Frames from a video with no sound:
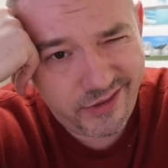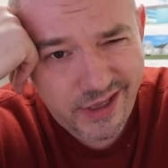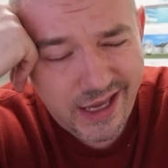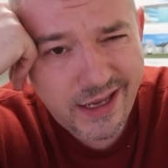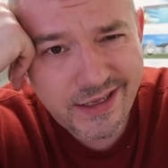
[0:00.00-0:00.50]
you
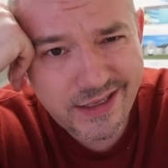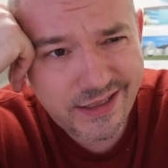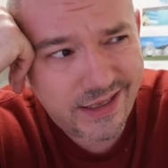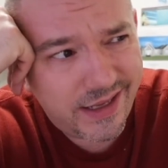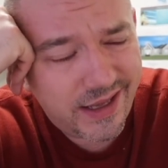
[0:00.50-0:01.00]

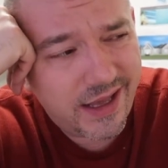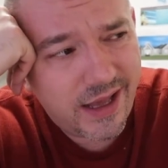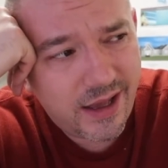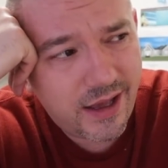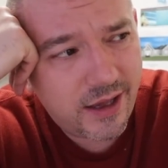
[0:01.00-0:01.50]
guys.
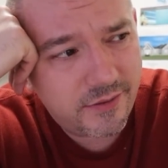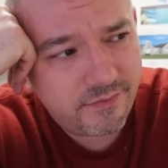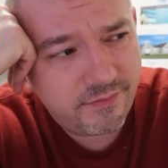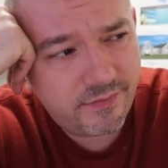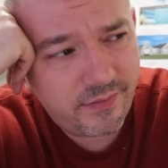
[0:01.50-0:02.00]
Uh,
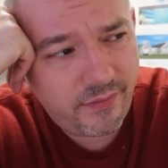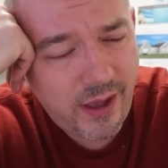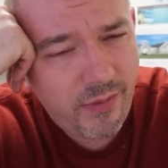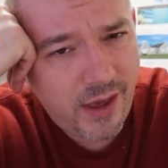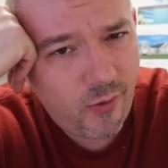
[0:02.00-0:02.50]

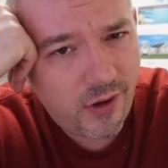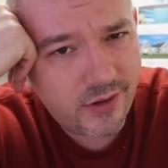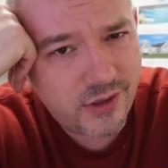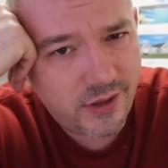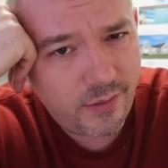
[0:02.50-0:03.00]
maybe I will.
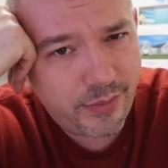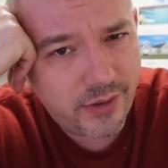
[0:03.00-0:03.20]
It's a little